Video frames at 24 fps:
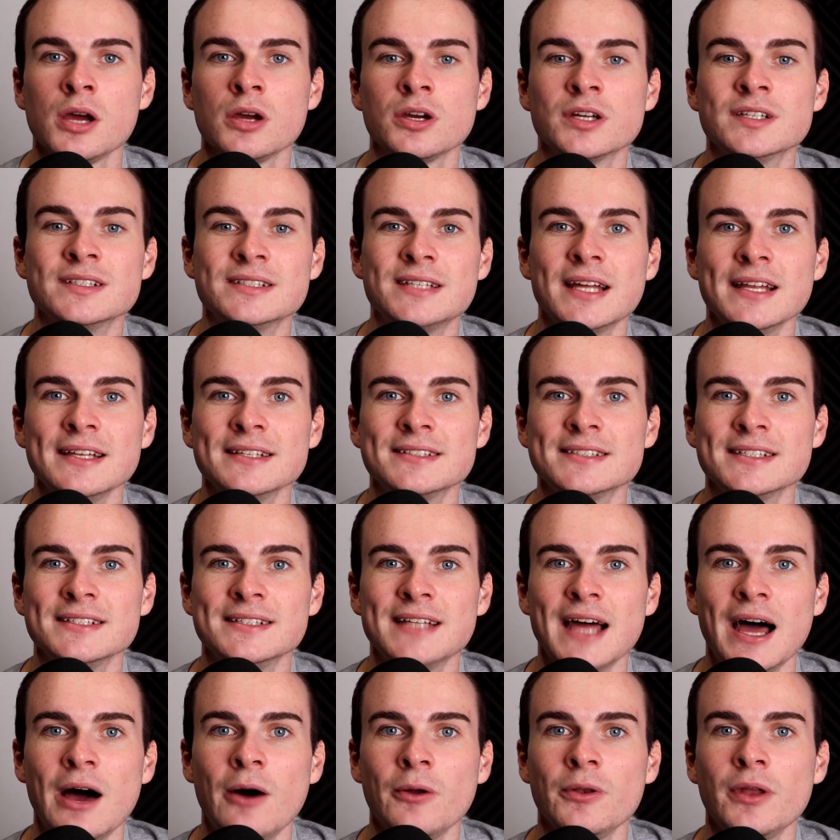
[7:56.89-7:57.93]
condense it
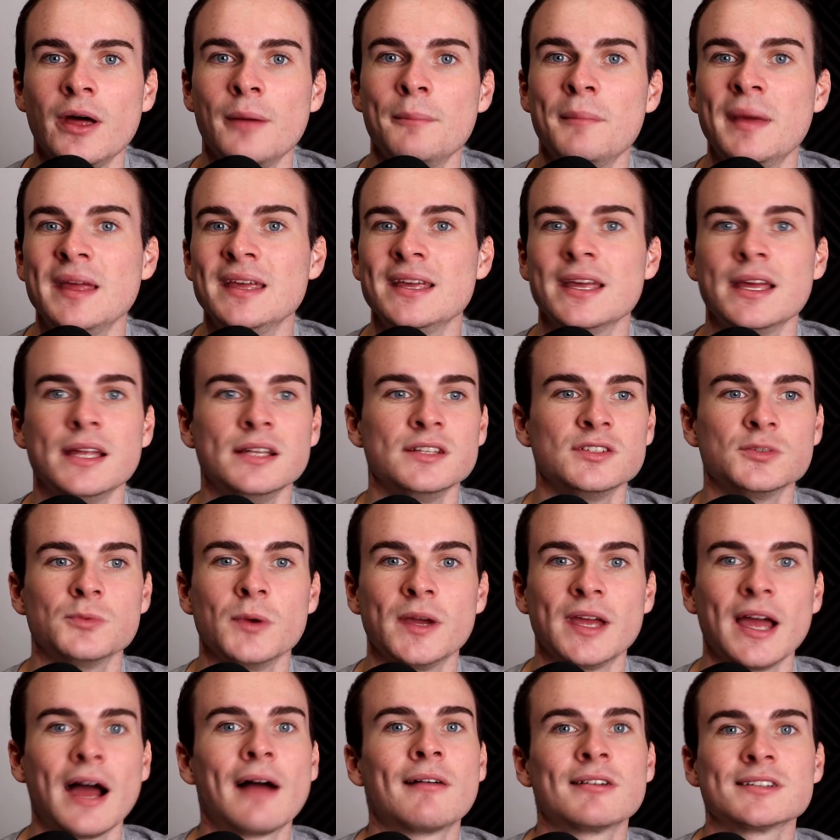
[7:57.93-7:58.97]
down and make it into
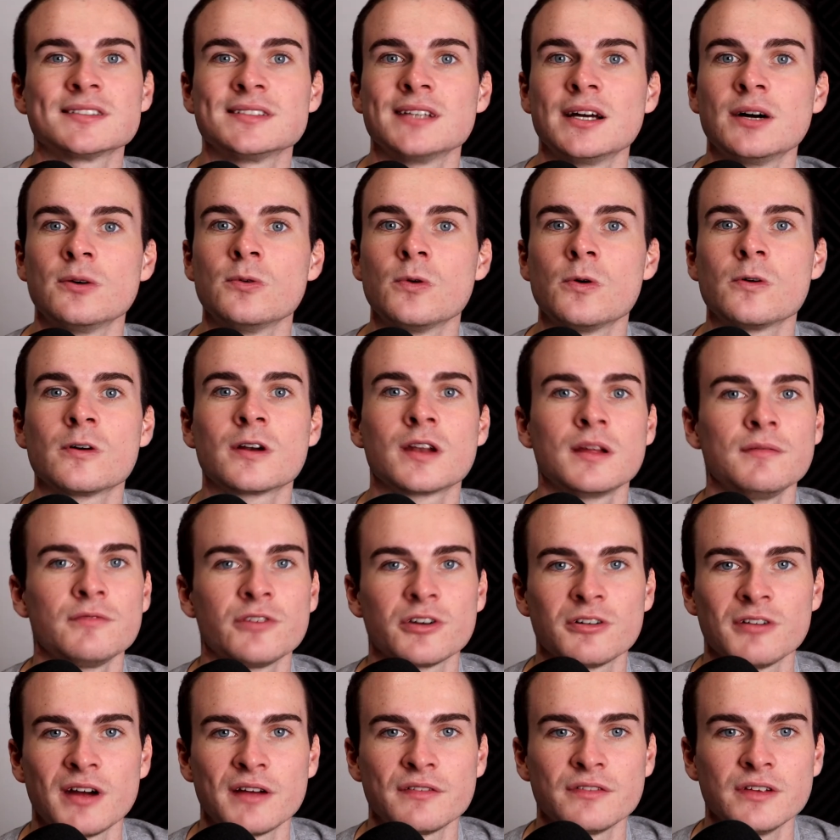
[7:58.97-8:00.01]
a carousel or an
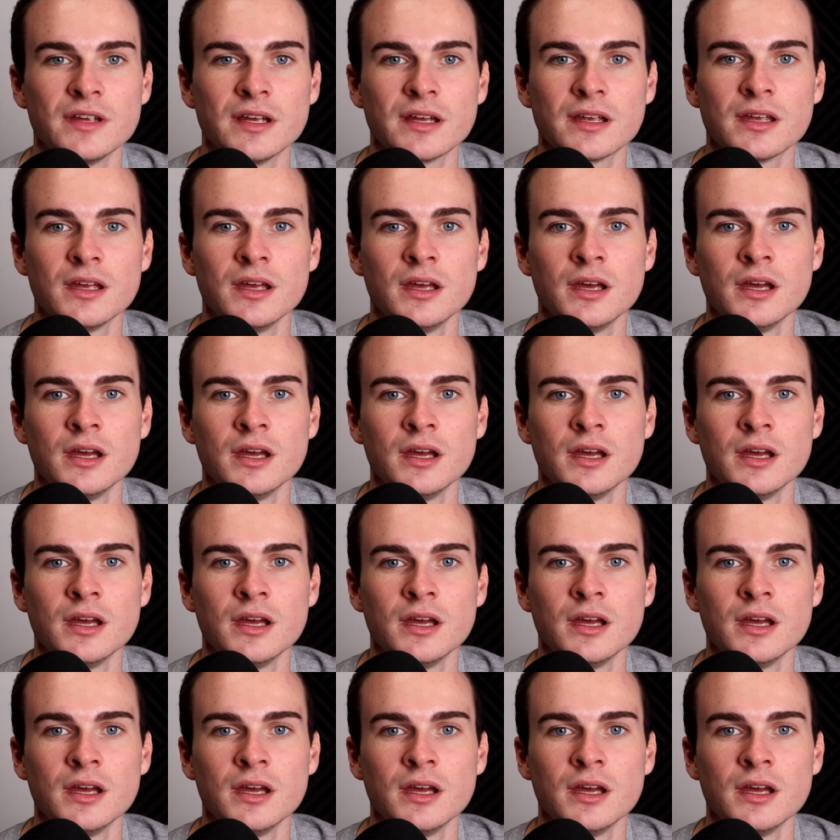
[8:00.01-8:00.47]
infographic?